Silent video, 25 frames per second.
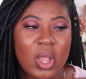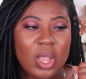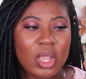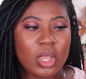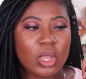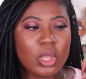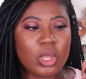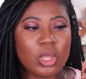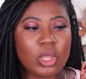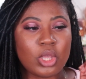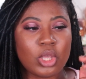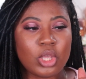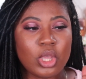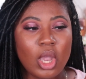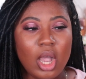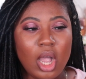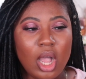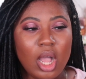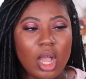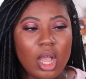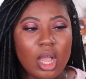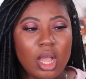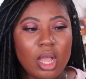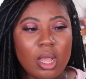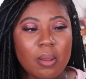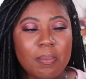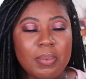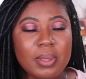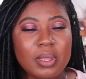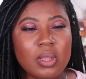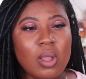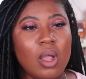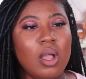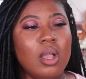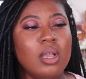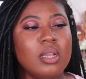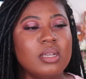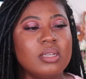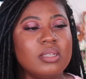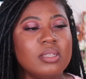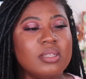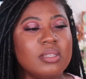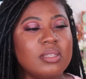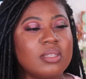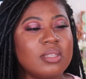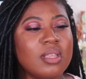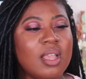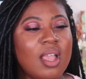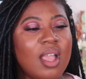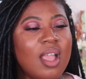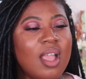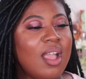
here because